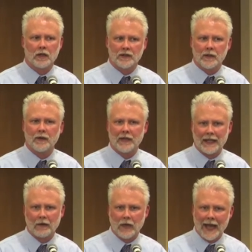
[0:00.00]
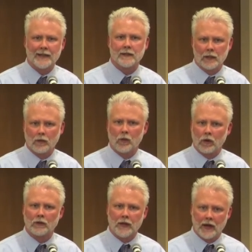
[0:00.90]
some of the excellent
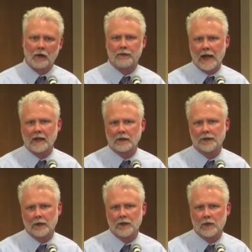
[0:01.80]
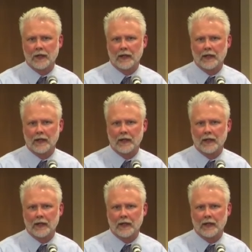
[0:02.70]
work that our faculty are doing,